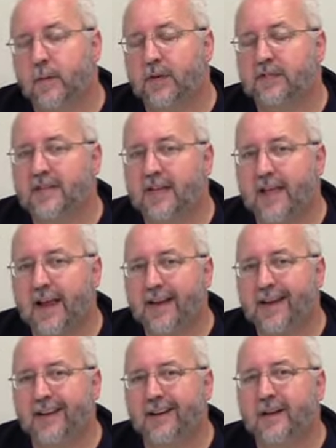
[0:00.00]
I'm going to say that
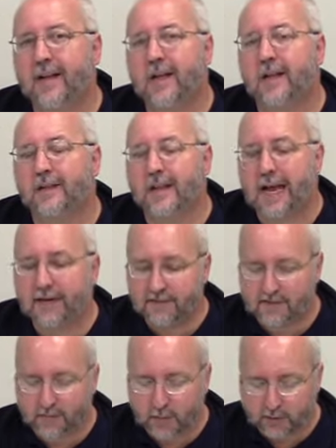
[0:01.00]
again.
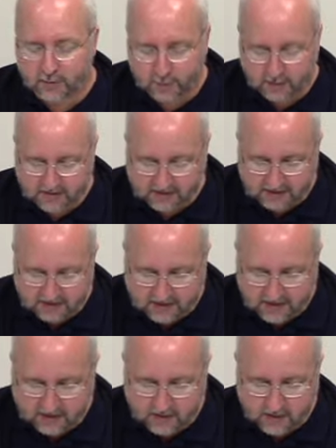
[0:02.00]
Life's most
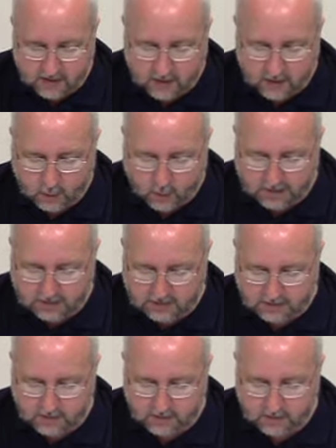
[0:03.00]
persistent
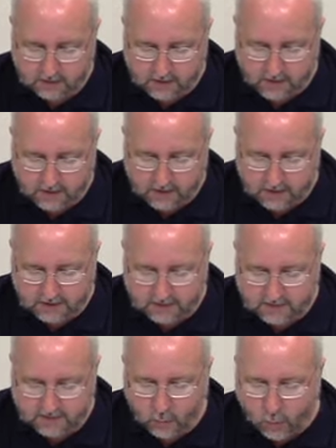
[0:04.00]
question
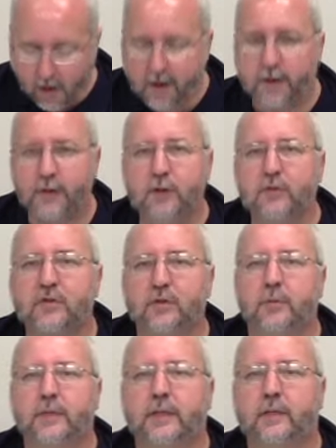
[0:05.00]
is, what are you
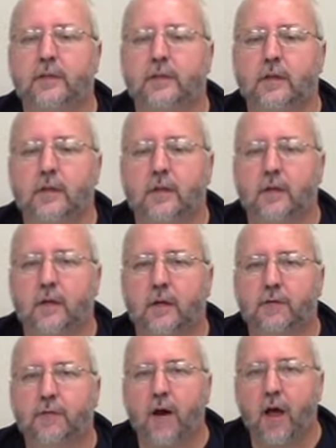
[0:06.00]
doing
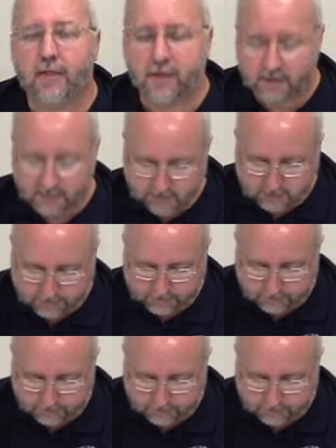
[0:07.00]
for others?